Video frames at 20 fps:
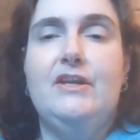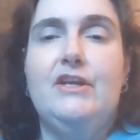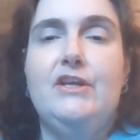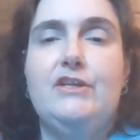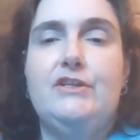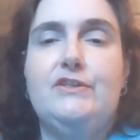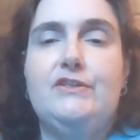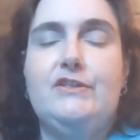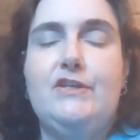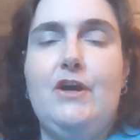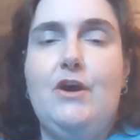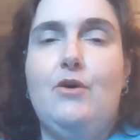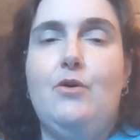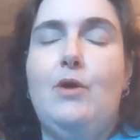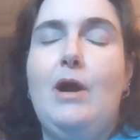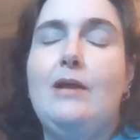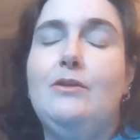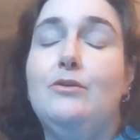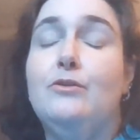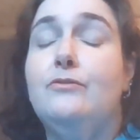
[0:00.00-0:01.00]
so
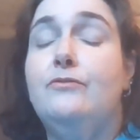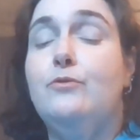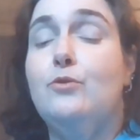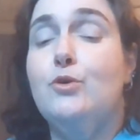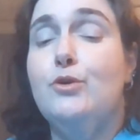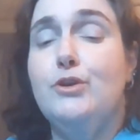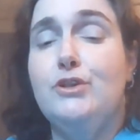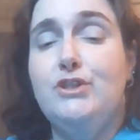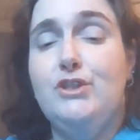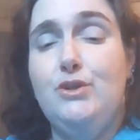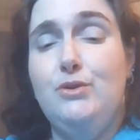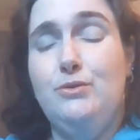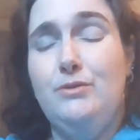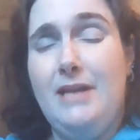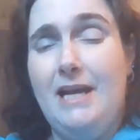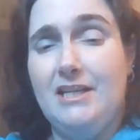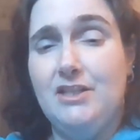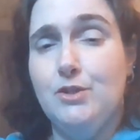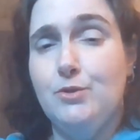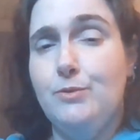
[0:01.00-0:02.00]
I look forward to
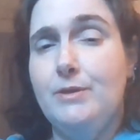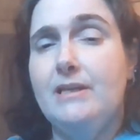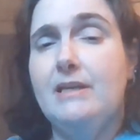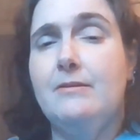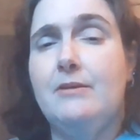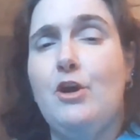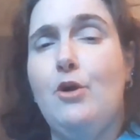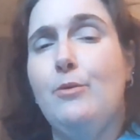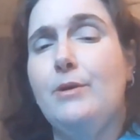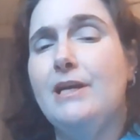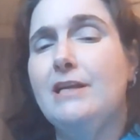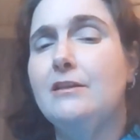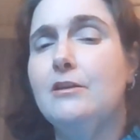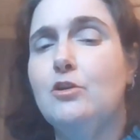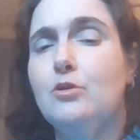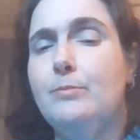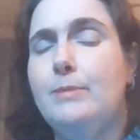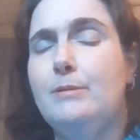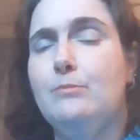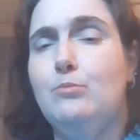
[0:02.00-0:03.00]
next week going a
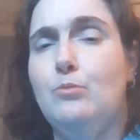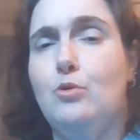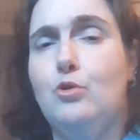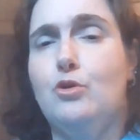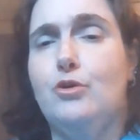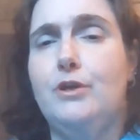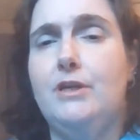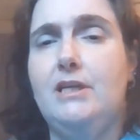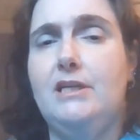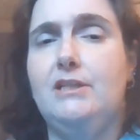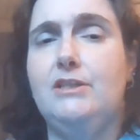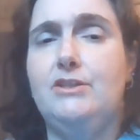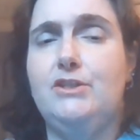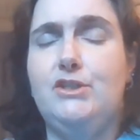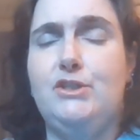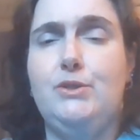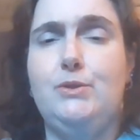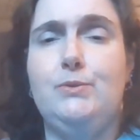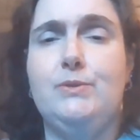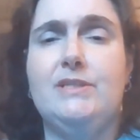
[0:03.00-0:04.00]
little bit more
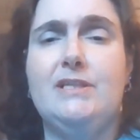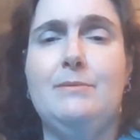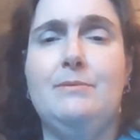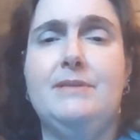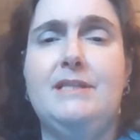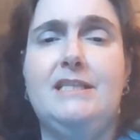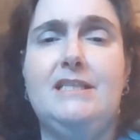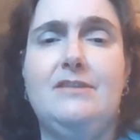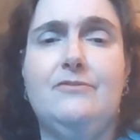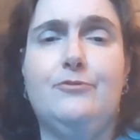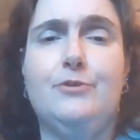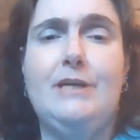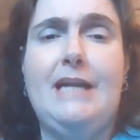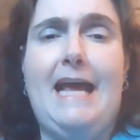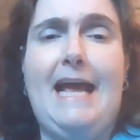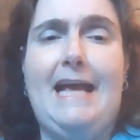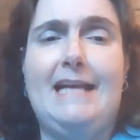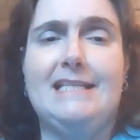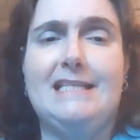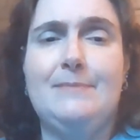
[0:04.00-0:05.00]
into some of the different
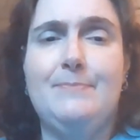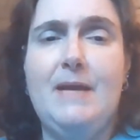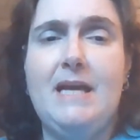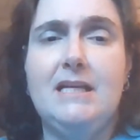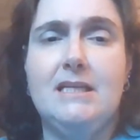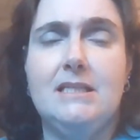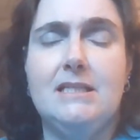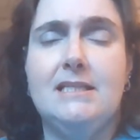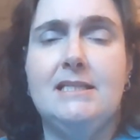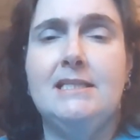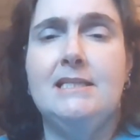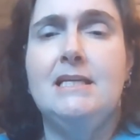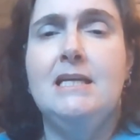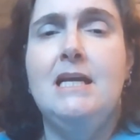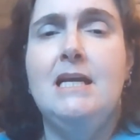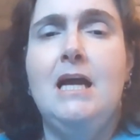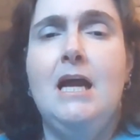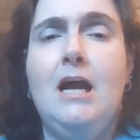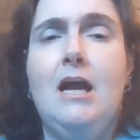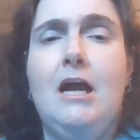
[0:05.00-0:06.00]
aspects
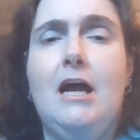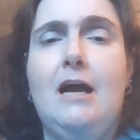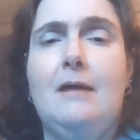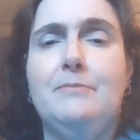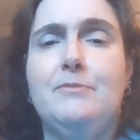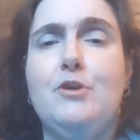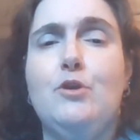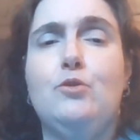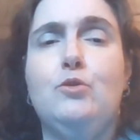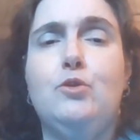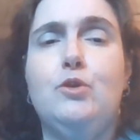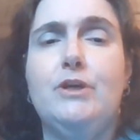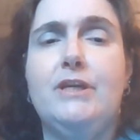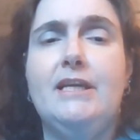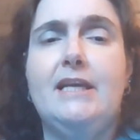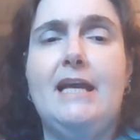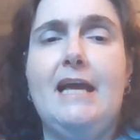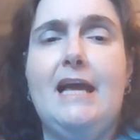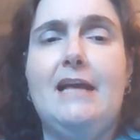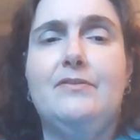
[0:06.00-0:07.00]
um, you know,
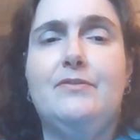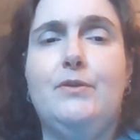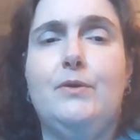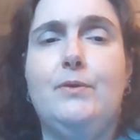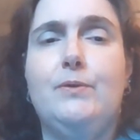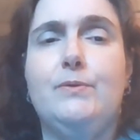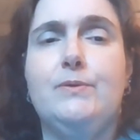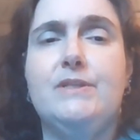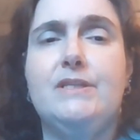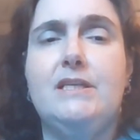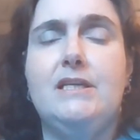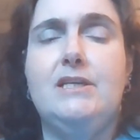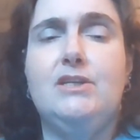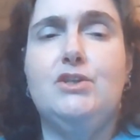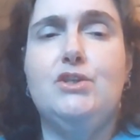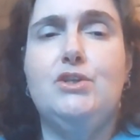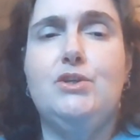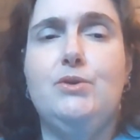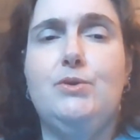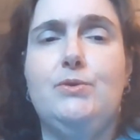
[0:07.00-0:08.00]
looking at those
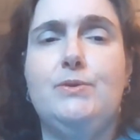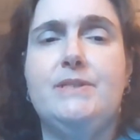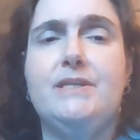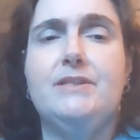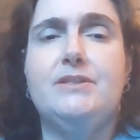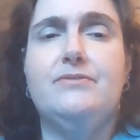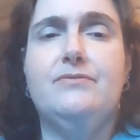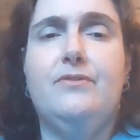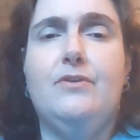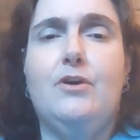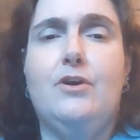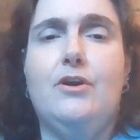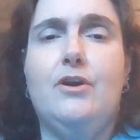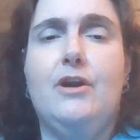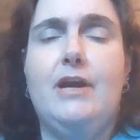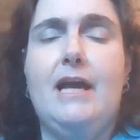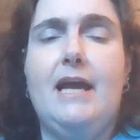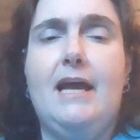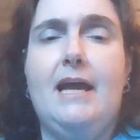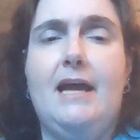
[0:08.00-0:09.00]
issues as
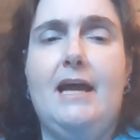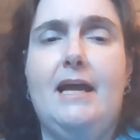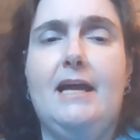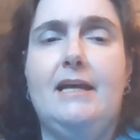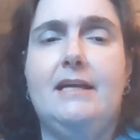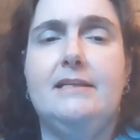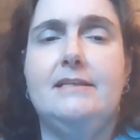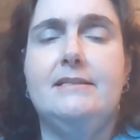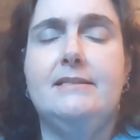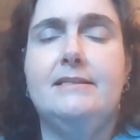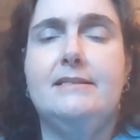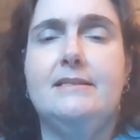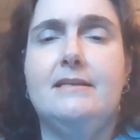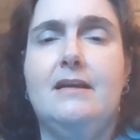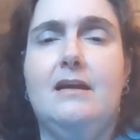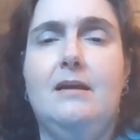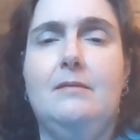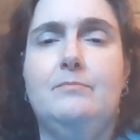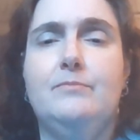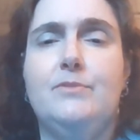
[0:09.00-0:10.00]
far as
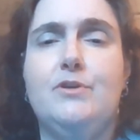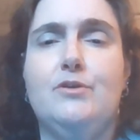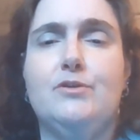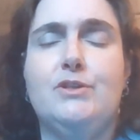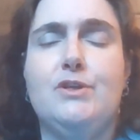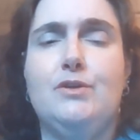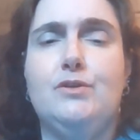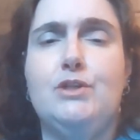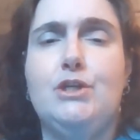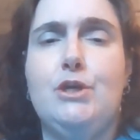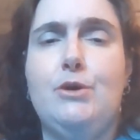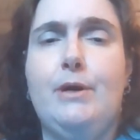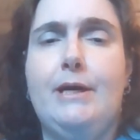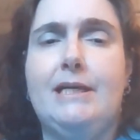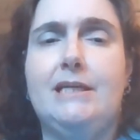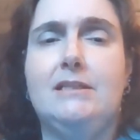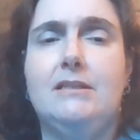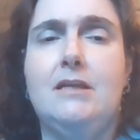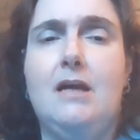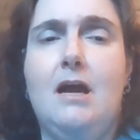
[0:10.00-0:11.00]
um, you know,
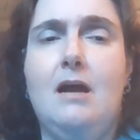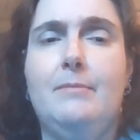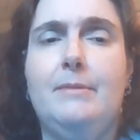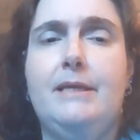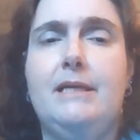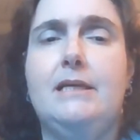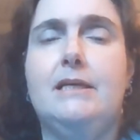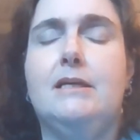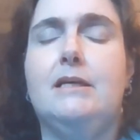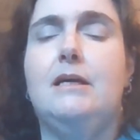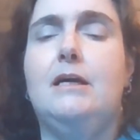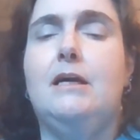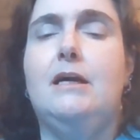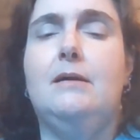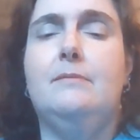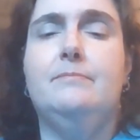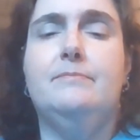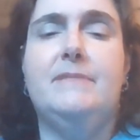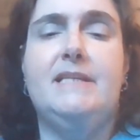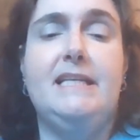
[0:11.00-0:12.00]
socioeconomic,
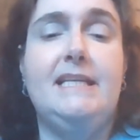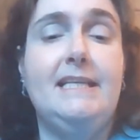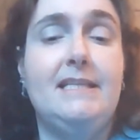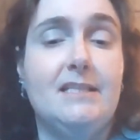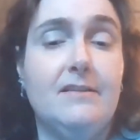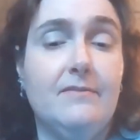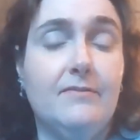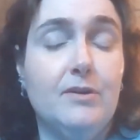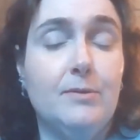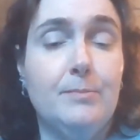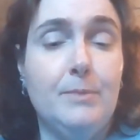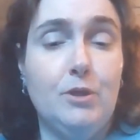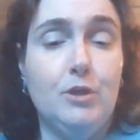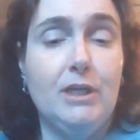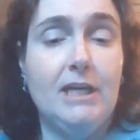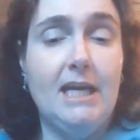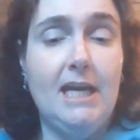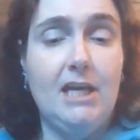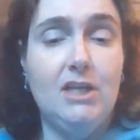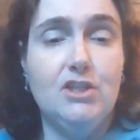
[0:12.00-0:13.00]
um, the ease of
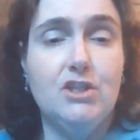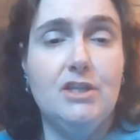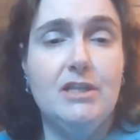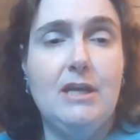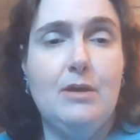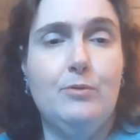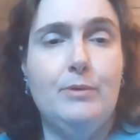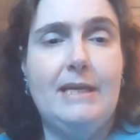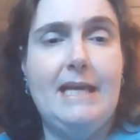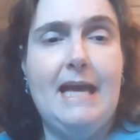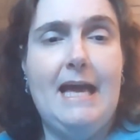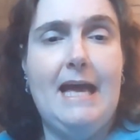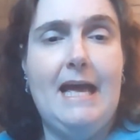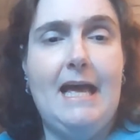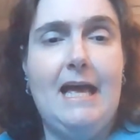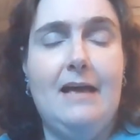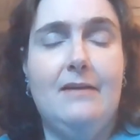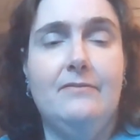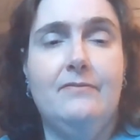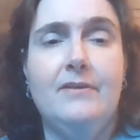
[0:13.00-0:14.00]
communication that we
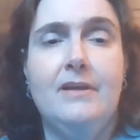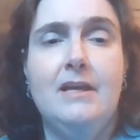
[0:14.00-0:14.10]
have,